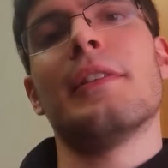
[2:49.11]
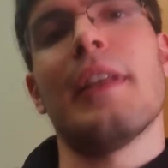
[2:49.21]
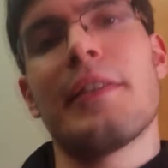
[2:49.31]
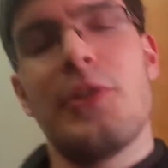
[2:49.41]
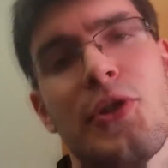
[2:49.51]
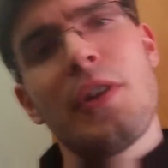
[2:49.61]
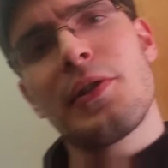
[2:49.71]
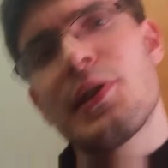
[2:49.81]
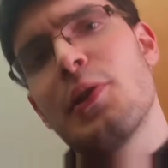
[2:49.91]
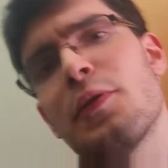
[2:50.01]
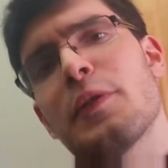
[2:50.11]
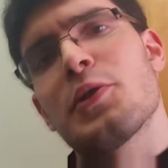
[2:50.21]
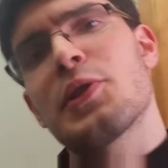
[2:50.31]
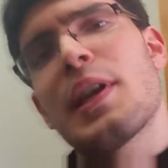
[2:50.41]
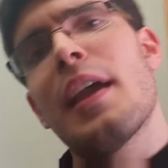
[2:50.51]
Like the junk silver
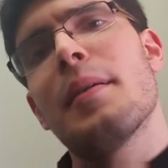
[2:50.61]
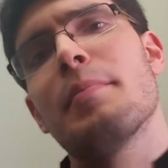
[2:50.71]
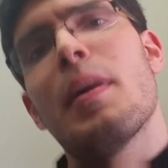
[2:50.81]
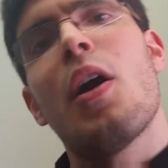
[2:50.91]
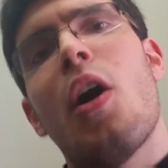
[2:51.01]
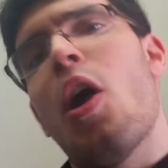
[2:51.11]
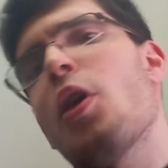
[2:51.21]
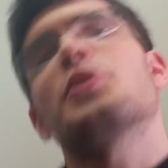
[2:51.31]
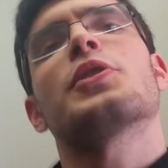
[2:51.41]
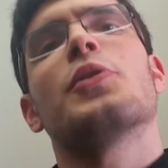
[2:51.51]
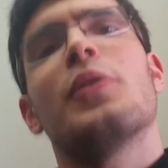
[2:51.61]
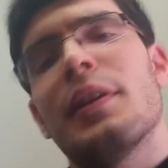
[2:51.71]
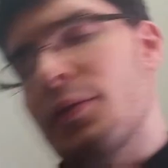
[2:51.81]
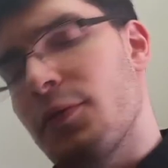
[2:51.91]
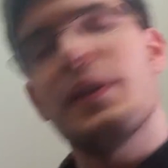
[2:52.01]
scam article
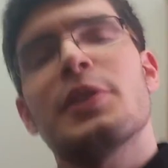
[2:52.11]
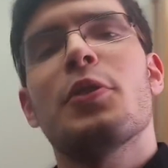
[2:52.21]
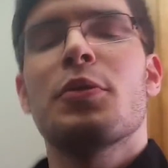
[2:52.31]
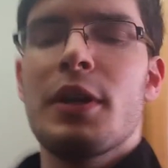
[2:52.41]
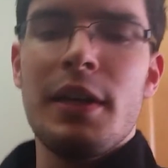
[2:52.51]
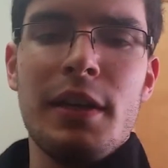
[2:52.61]
and video